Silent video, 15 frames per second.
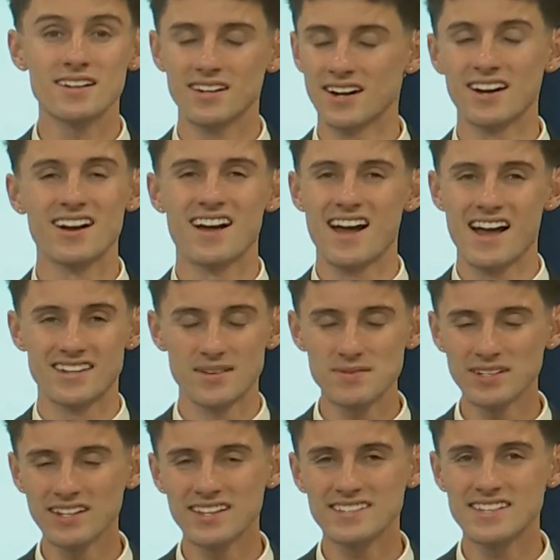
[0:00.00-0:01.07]
or at uh,
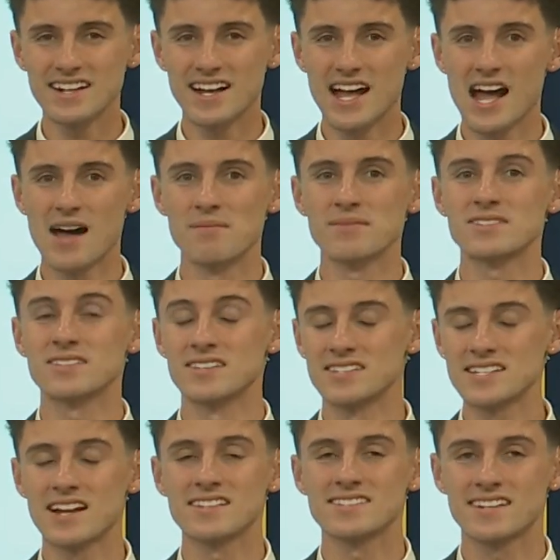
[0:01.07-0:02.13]
WLNS.com to the
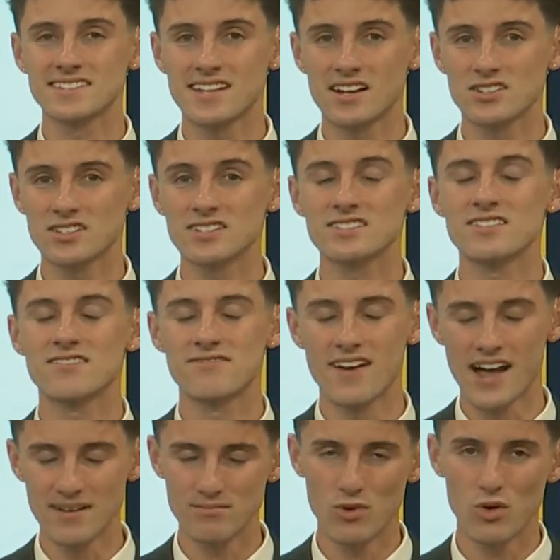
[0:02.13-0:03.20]
Scene on section to
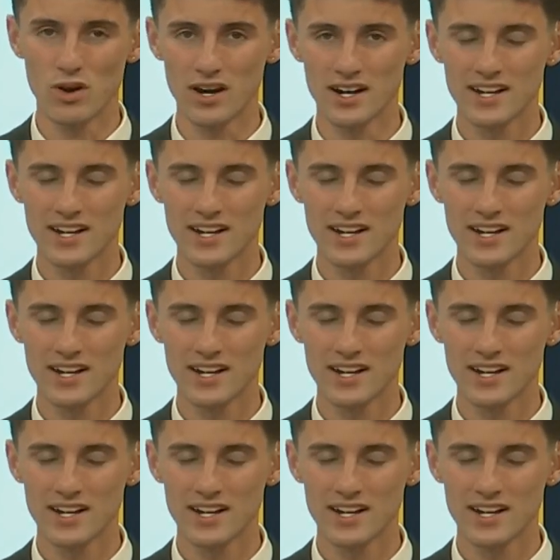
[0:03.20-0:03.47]
find more.